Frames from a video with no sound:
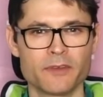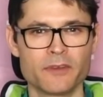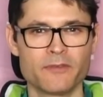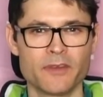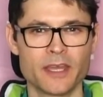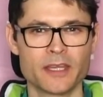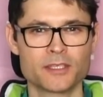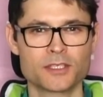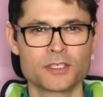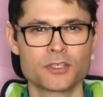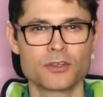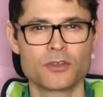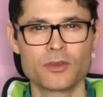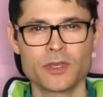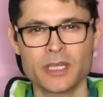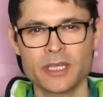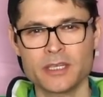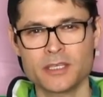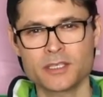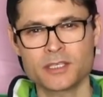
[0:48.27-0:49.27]
advanced
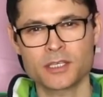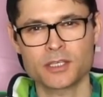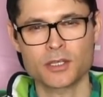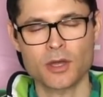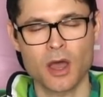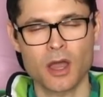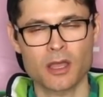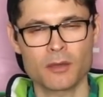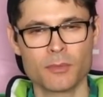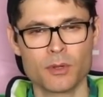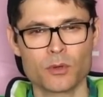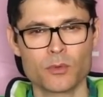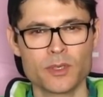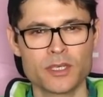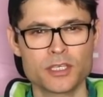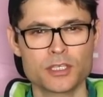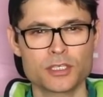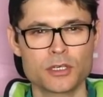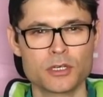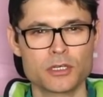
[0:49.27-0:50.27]
degrees to talk about
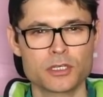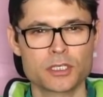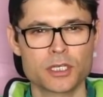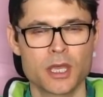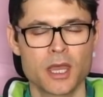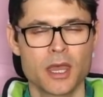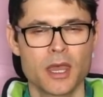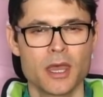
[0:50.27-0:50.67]
research,